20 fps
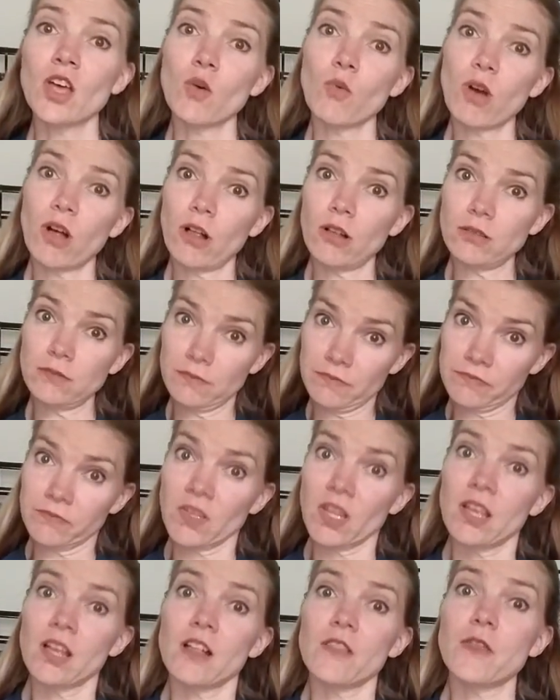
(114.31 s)
Well,
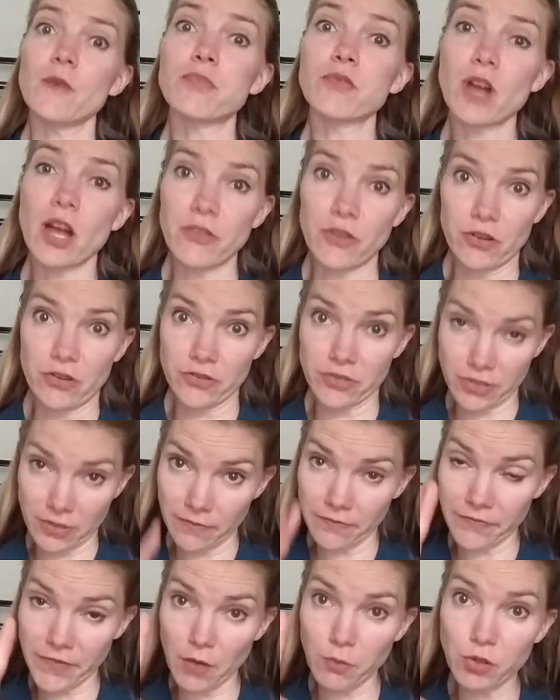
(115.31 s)

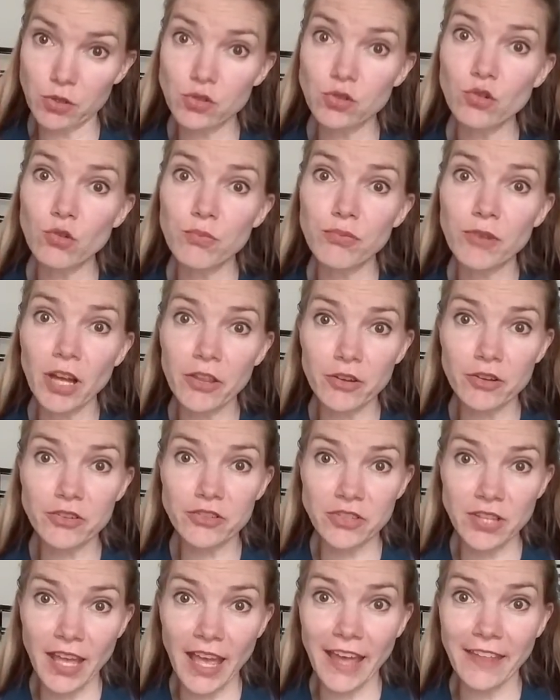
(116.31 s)
there were 2
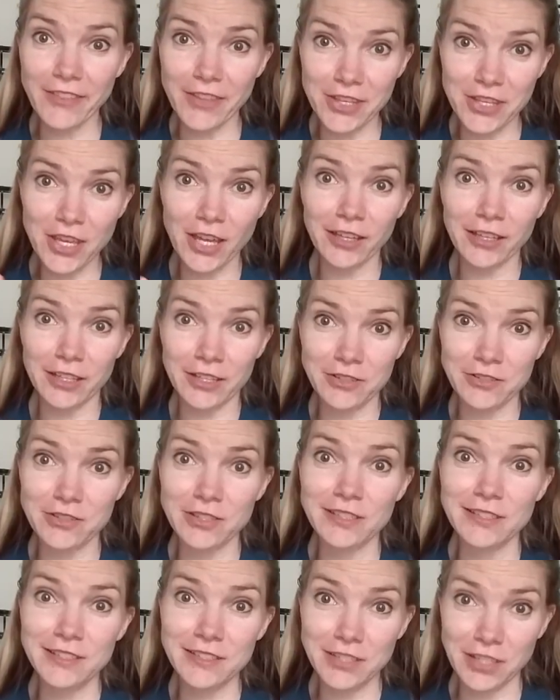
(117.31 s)
brothers and the
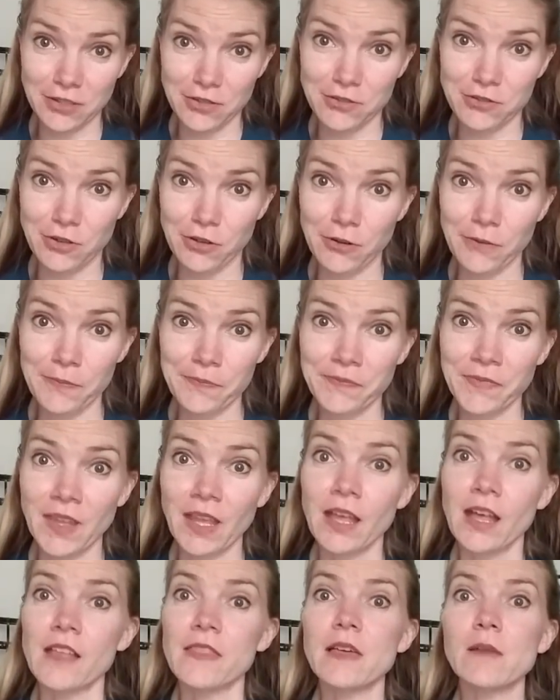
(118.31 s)
youngest sister.
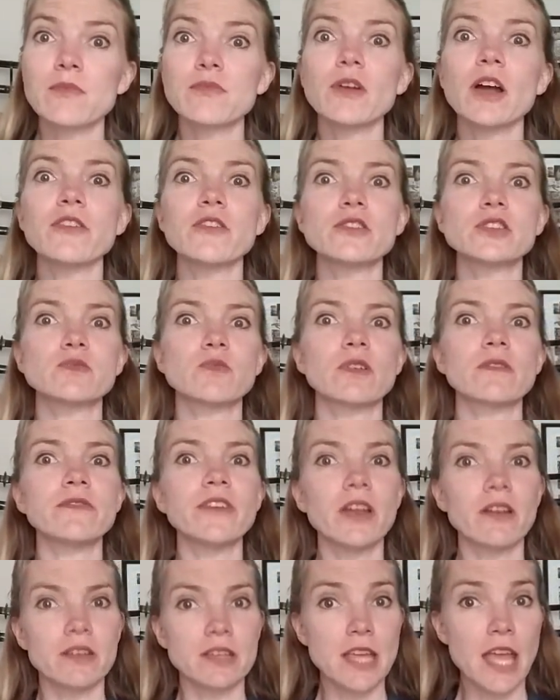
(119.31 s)
The brothers were
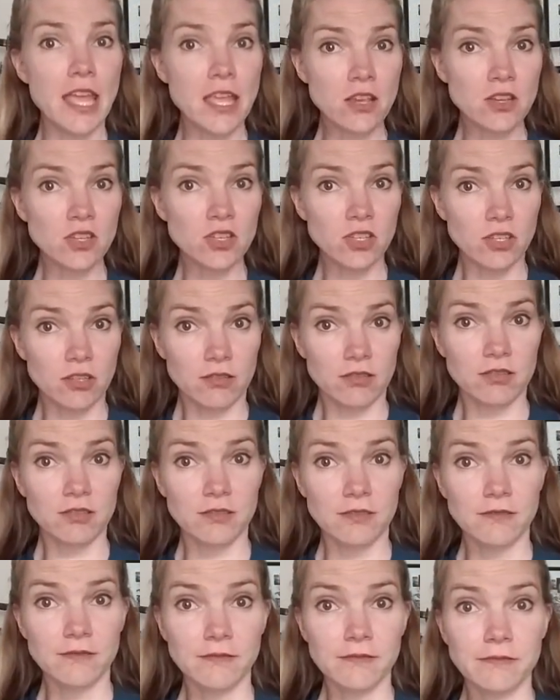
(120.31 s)
very
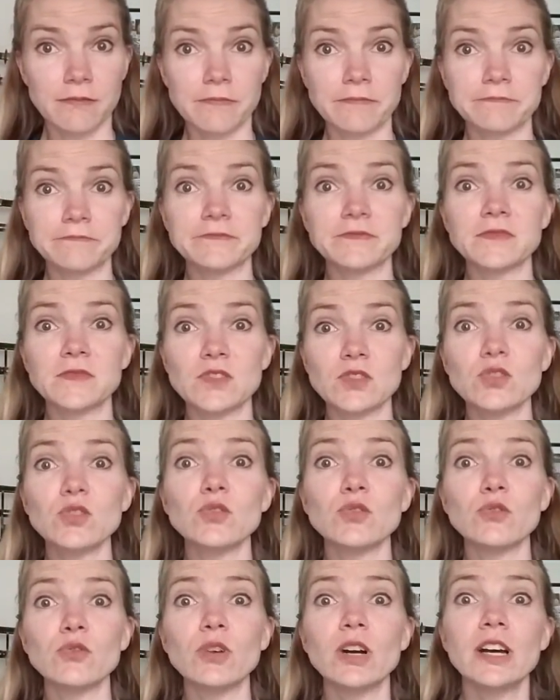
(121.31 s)
anxious
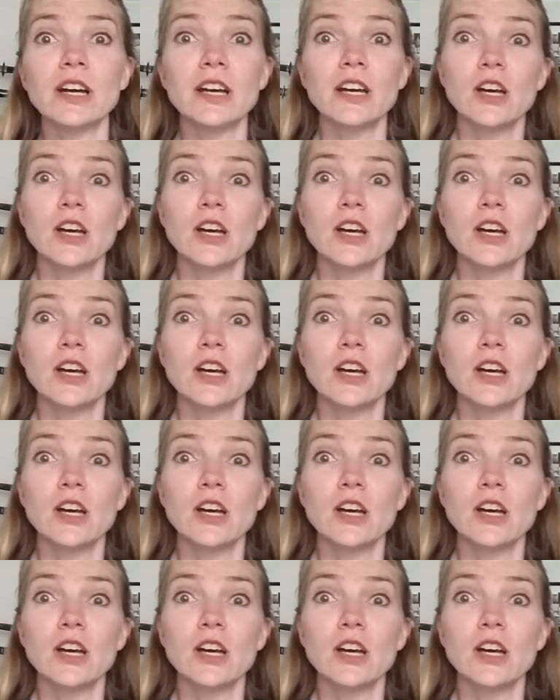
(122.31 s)
to